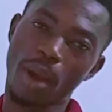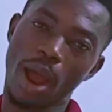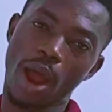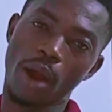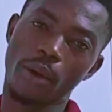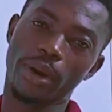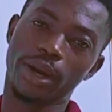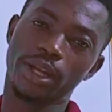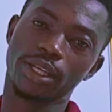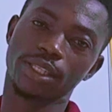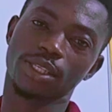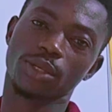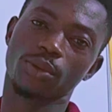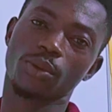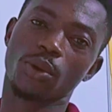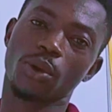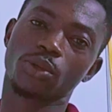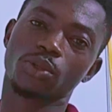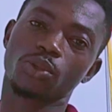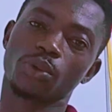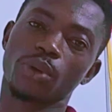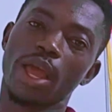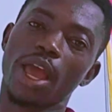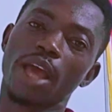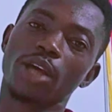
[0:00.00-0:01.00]
power is equal
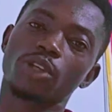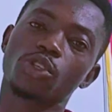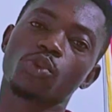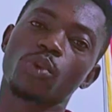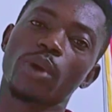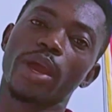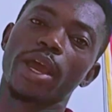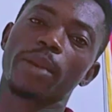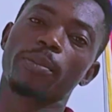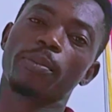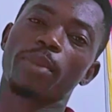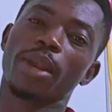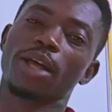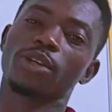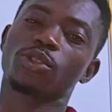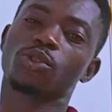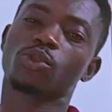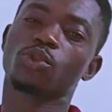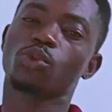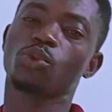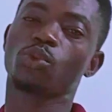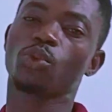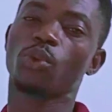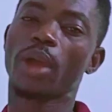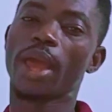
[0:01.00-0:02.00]
to x squared plus
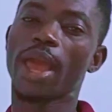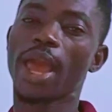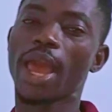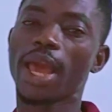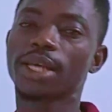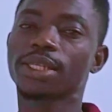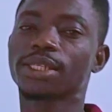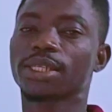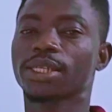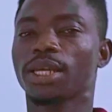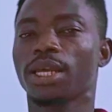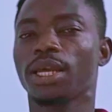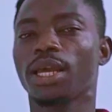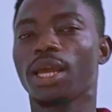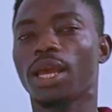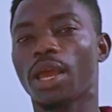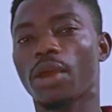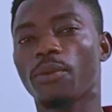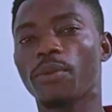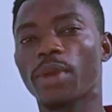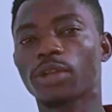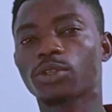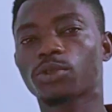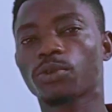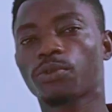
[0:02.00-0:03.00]
2x.
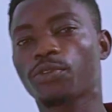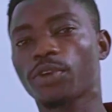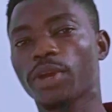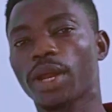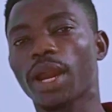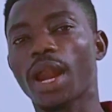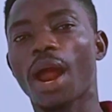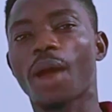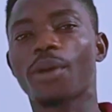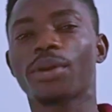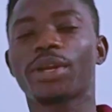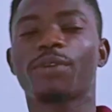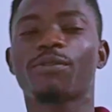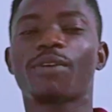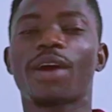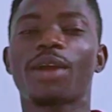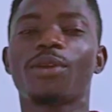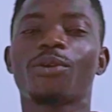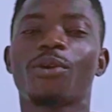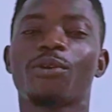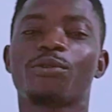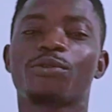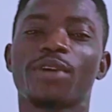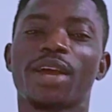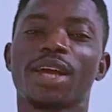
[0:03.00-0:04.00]
We have to figure out the
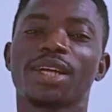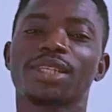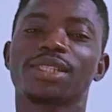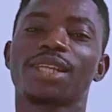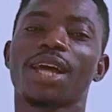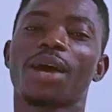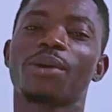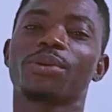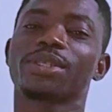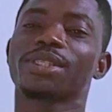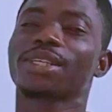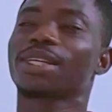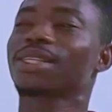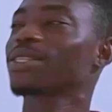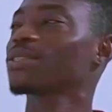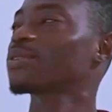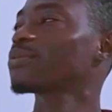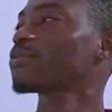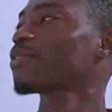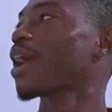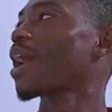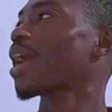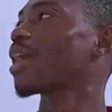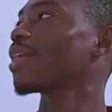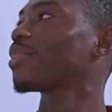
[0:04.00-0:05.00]
value of x that will
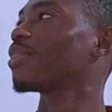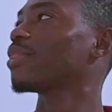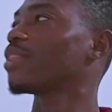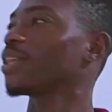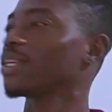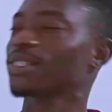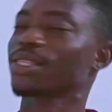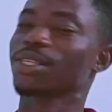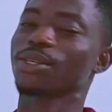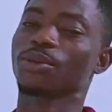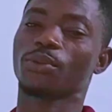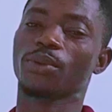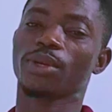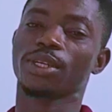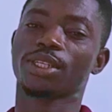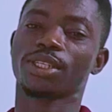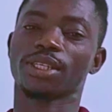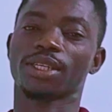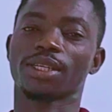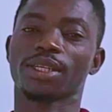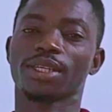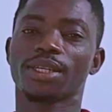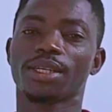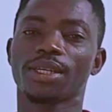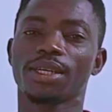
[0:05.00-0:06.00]
satisfy this
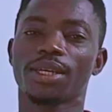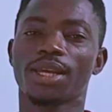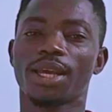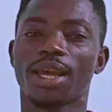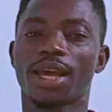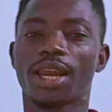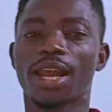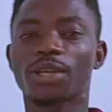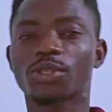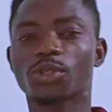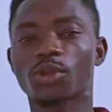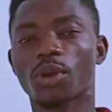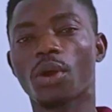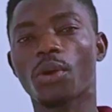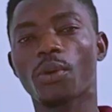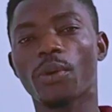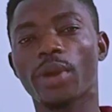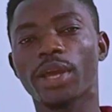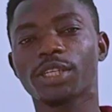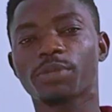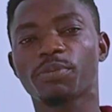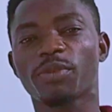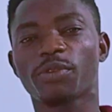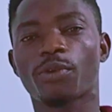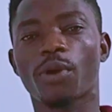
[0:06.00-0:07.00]
equation. And as
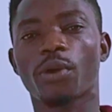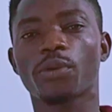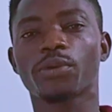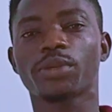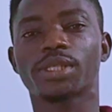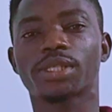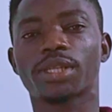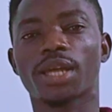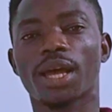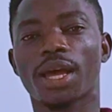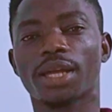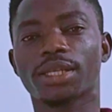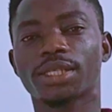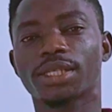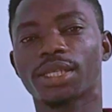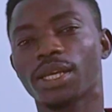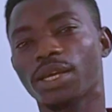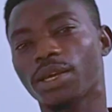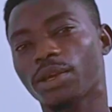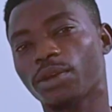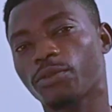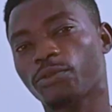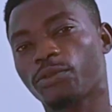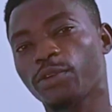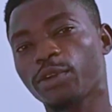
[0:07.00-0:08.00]
always, before we start,
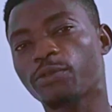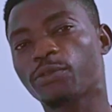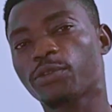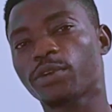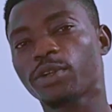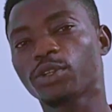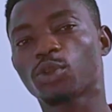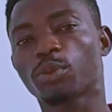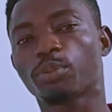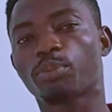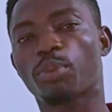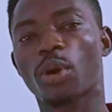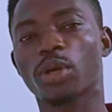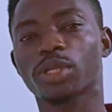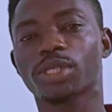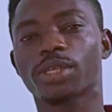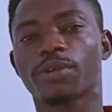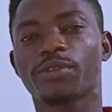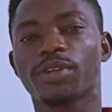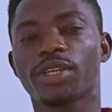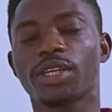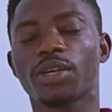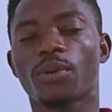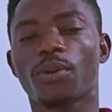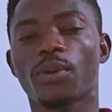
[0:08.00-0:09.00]
feel free to pause the
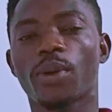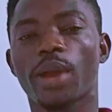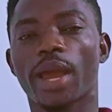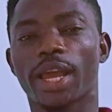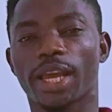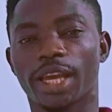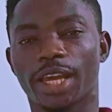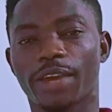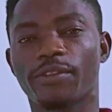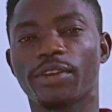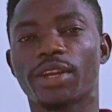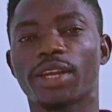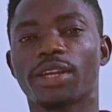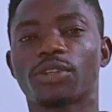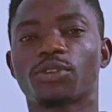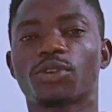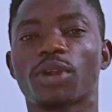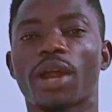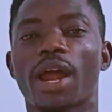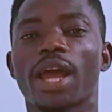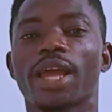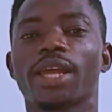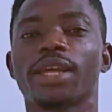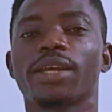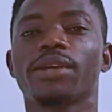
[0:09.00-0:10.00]
video and give it a
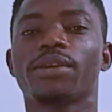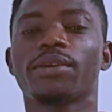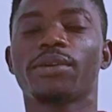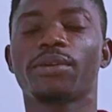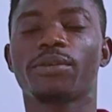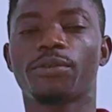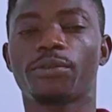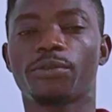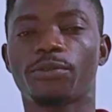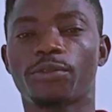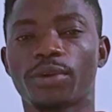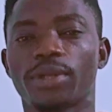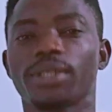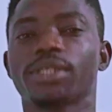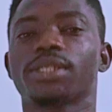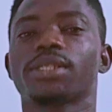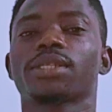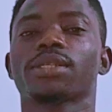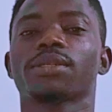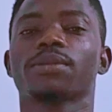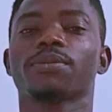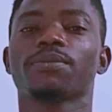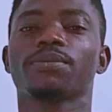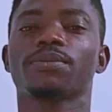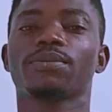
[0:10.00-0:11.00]
try
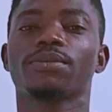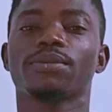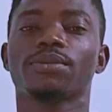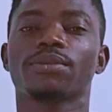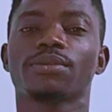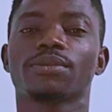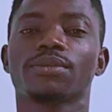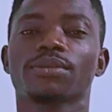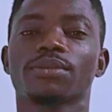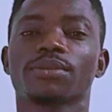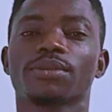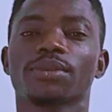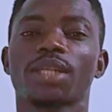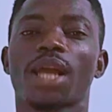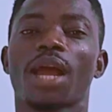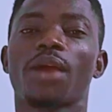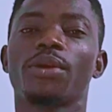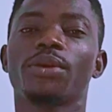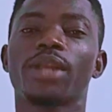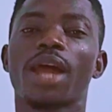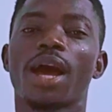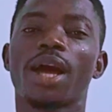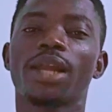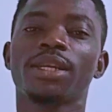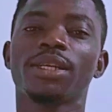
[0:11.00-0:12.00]
first. Are
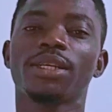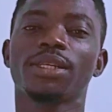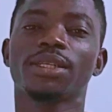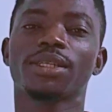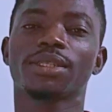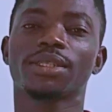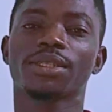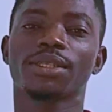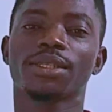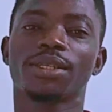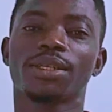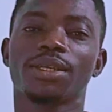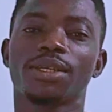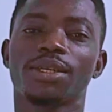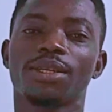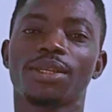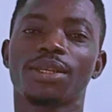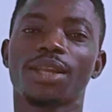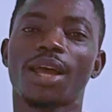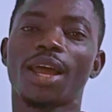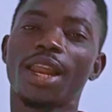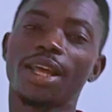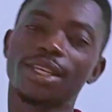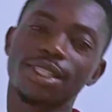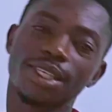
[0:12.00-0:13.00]
you done?
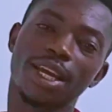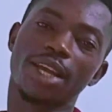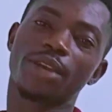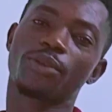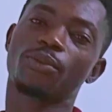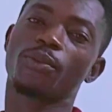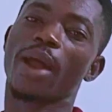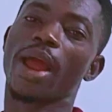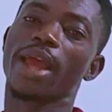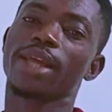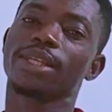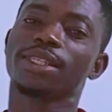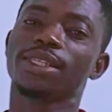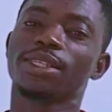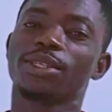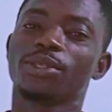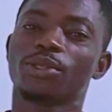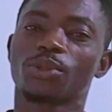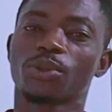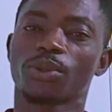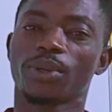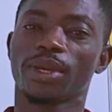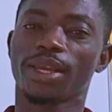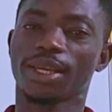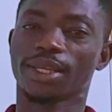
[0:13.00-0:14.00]
Now let's get right
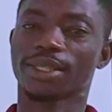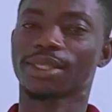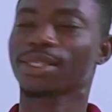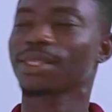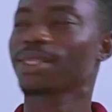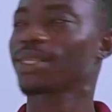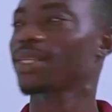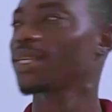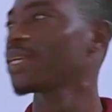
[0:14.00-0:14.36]
into it.